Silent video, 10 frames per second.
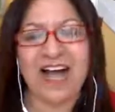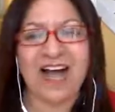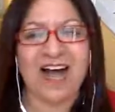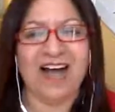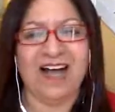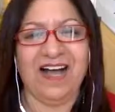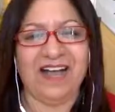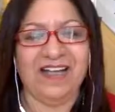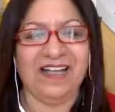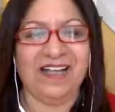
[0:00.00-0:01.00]

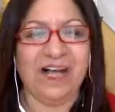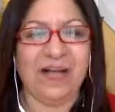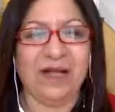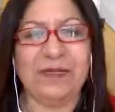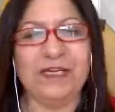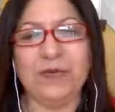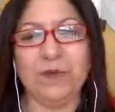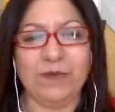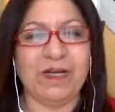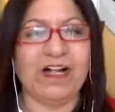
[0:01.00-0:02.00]
I lead
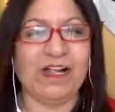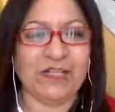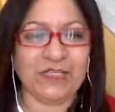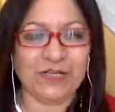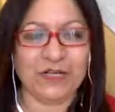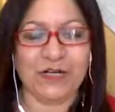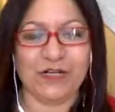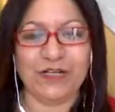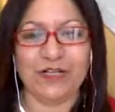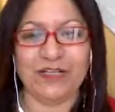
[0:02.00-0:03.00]
women health
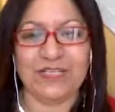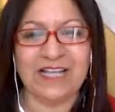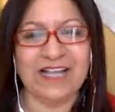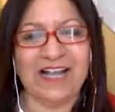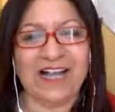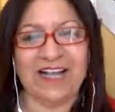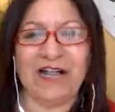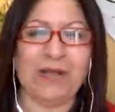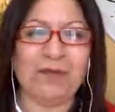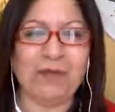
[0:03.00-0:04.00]
circles and
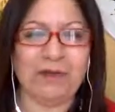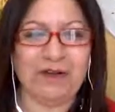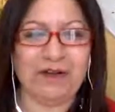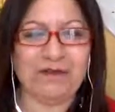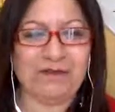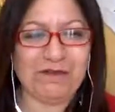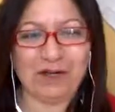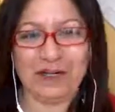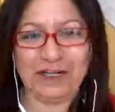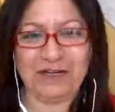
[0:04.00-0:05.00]
help women
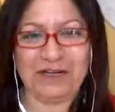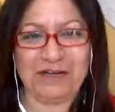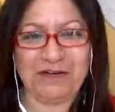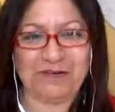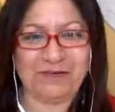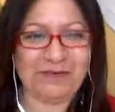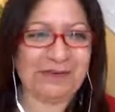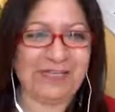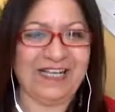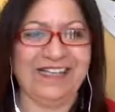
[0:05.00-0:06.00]
fall in love
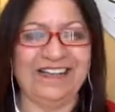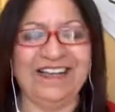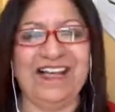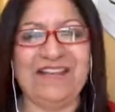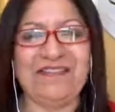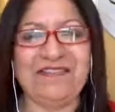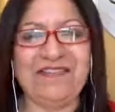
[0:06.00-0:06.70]
with a healthy life.